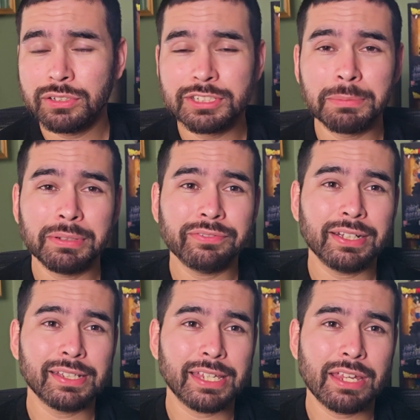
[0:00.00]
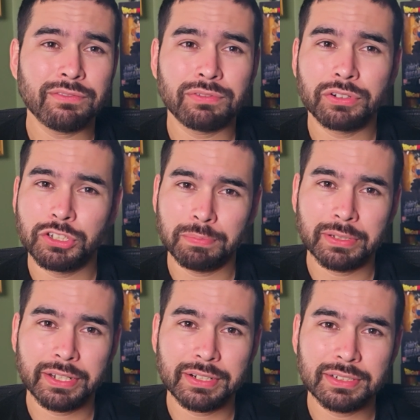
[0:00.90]
simplify the game for new
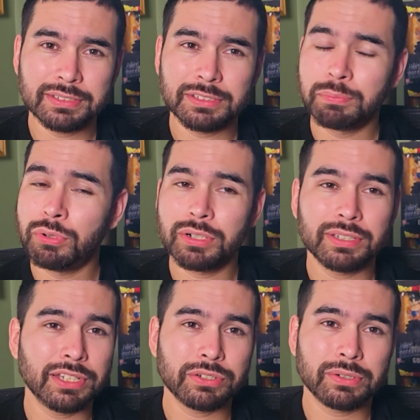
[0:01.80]
players, support a digital